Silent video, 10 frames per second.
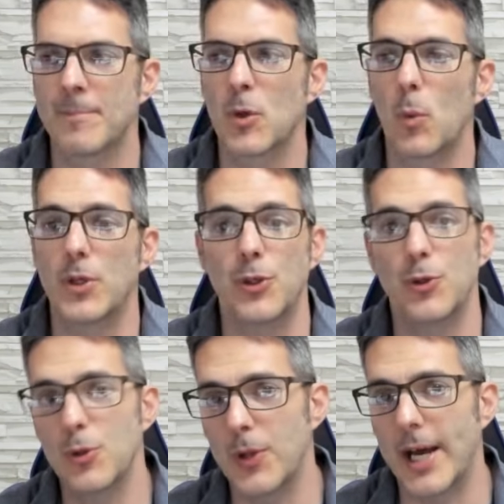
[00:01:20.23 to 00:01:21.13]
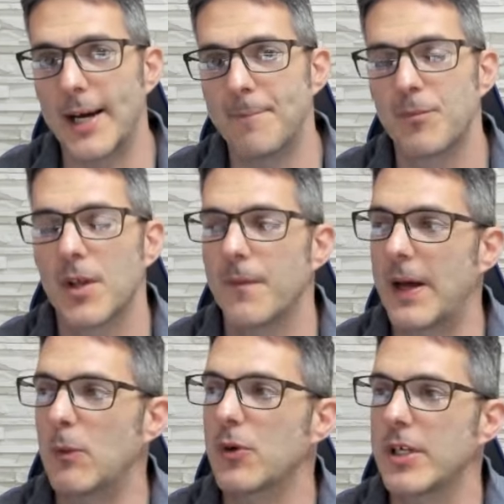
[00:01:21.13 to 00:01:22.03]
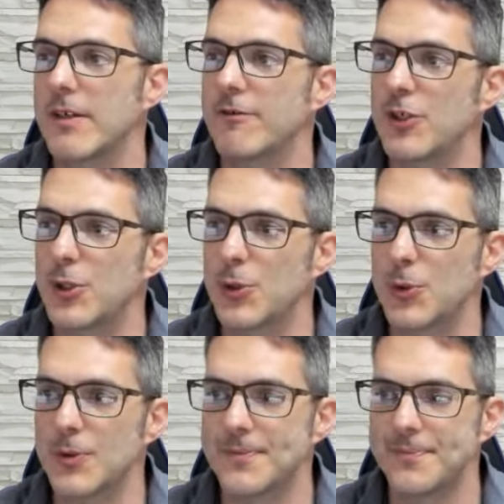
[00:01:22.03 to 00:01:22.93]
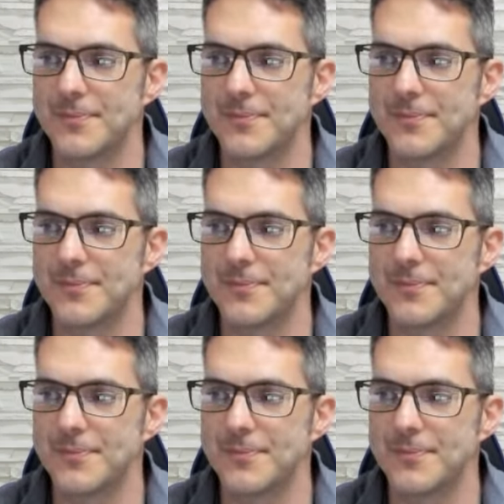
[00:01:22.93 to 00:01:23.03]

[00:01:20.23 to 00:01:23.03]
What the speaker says: When you do that, that will give you,